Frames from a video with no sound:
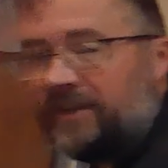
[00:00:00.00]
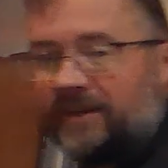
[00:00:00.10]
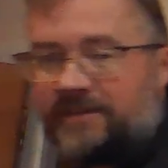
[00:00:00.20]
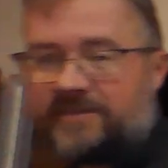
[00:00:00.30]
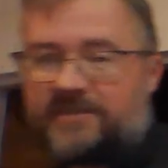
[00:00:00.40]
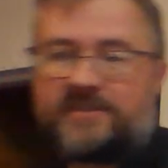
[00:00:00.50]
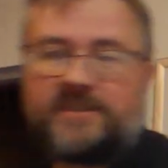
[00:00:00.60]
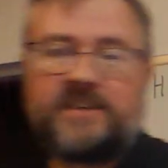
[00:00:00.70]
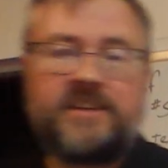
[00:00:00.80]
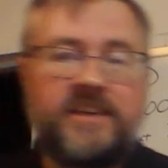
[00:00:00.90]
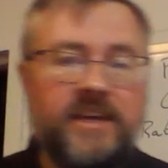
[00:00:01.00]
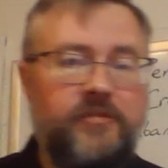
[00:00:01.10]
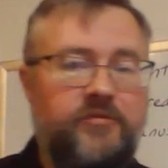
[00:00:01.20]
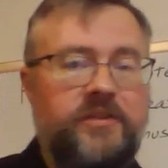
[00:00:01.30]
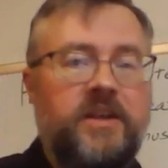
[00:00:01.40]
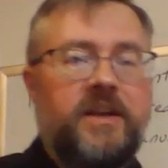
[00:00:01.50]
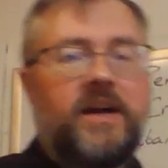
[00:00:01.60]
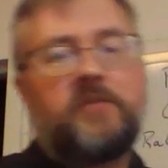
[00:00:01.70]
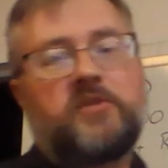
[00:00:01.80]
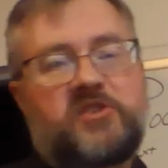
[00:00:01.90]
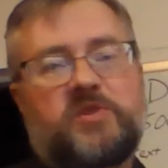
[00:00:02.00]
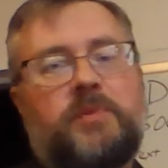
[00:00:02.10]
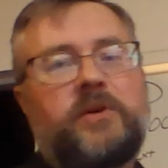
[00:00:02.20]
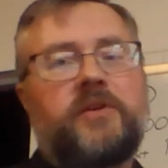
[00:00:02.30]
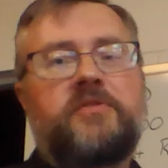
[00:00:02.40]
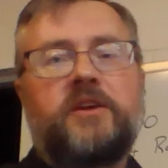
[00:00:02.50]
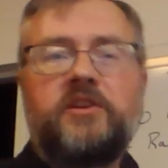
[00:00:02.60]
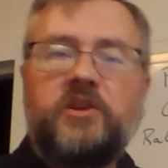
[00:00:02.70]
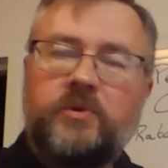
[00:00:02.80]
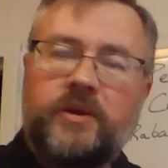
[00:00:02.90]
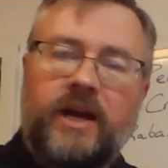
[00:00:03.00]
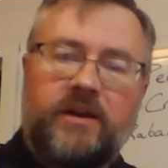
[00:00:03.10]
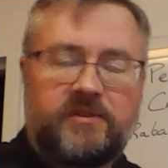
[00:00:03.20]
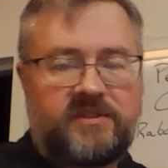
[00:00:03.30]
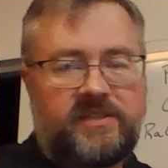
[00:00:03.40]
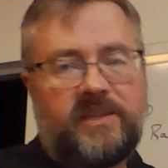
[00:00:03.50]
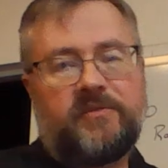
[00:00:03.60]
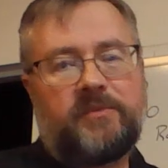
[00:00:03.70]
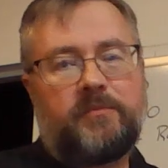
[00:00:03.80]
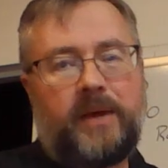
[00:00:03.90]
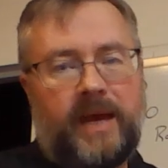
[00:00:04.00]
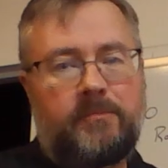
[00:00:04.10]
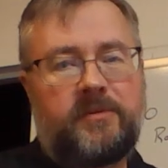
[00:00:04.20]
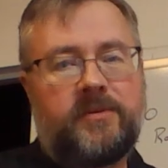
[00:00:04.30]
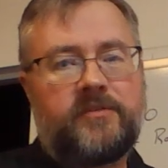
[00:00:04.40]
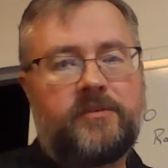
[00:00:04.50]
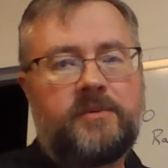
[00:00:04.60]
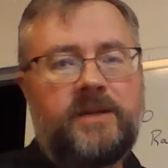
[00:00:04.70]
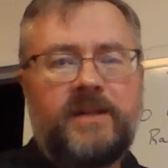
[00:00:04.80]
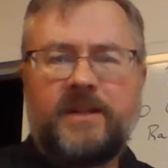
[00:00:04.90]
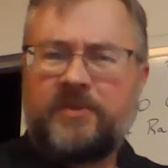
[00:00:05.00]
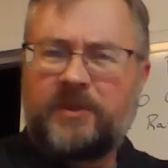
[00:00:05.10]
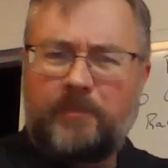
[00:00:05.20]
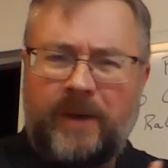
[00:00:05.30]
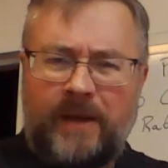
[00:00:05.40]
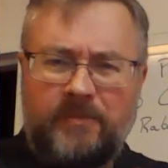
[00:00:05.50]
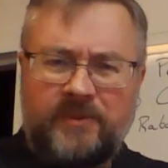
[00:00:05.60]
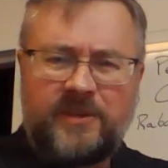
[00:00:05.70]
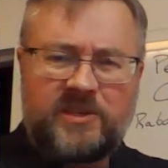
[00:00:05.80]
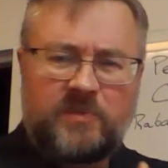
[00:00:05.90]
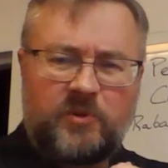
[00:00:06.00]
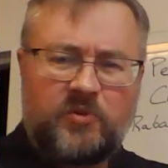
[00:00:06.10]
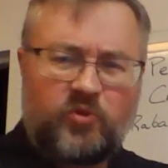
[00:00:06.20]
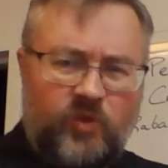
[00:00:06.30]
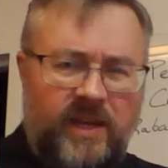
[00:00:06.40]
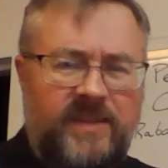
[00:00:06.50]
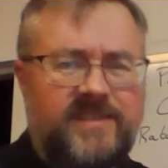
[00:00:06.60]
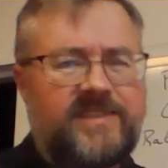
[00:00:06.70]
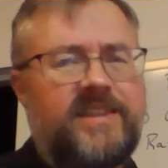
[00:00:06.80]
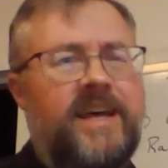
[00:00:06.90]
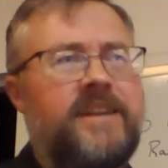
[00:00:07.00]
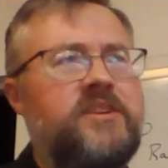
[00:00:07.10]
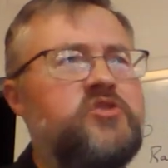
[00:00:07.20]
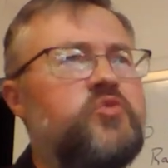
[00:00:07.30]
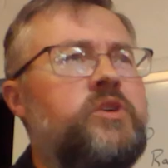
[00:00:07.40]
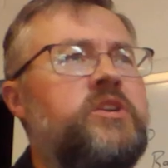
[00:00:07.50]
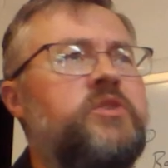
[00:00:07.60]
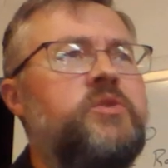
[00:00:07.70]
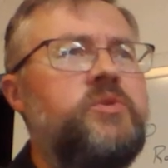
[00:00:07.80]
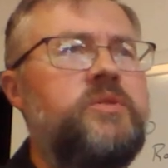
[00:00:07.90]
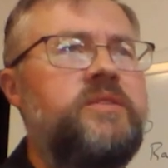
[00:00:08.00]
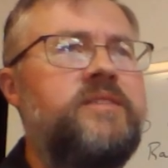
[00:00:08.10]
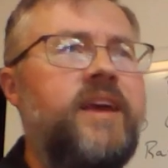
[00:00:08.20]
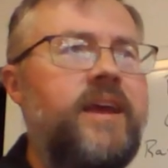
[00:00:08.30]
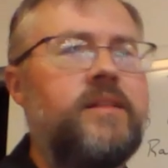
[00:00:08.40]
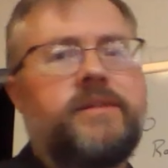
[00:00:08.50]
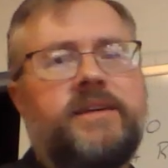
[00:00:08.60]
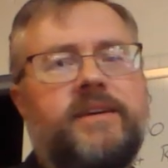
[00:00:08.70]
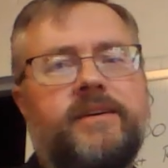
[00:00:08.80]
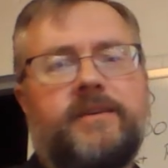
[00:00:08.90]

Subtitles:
in us. The gift of the Spirit that you and I receive in baptism. The baptismal grace that is renewed daily.